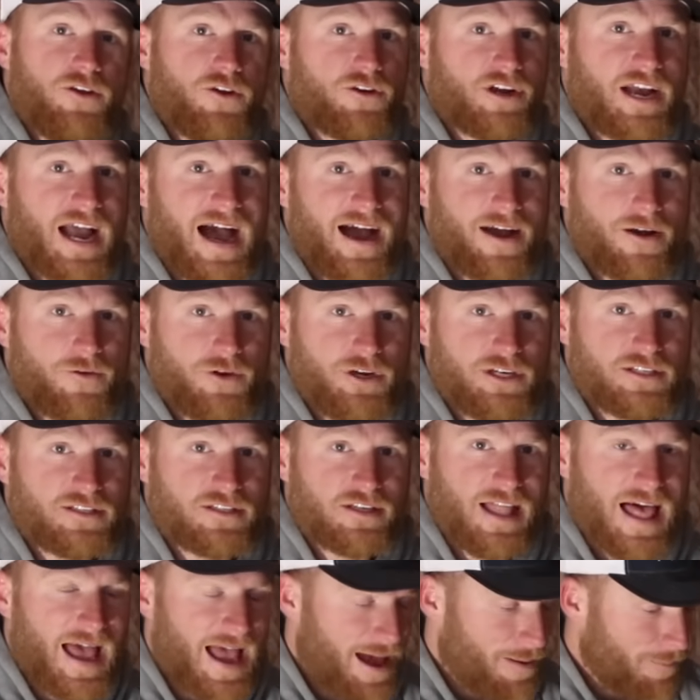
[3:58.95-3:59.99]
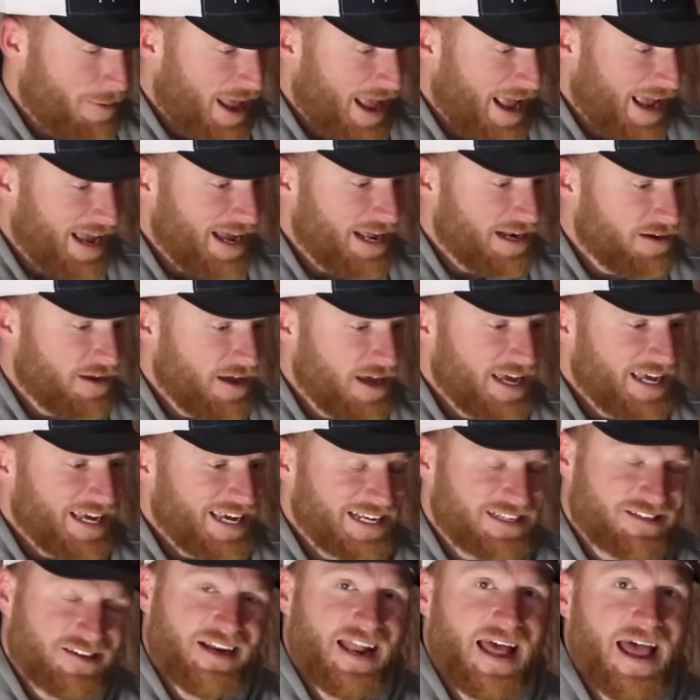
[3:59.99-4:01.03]
your concrete slab, and
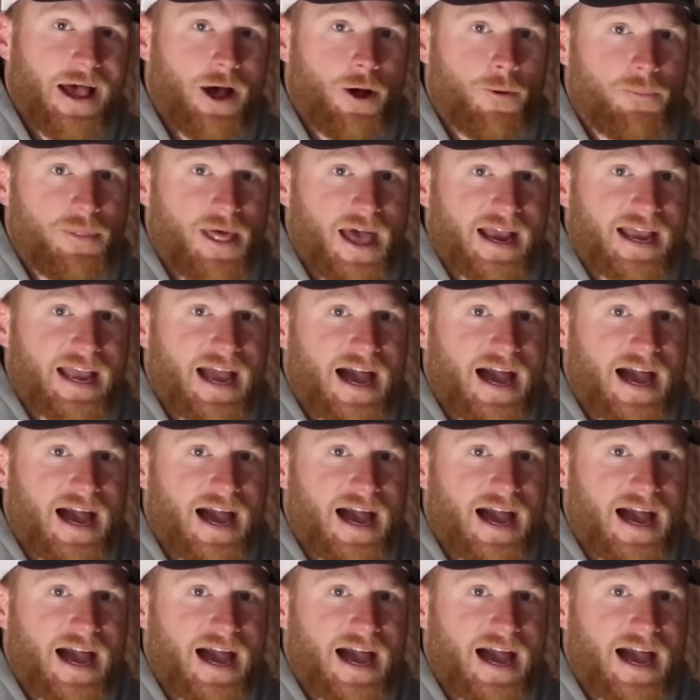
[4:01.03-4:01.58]
it's going to help that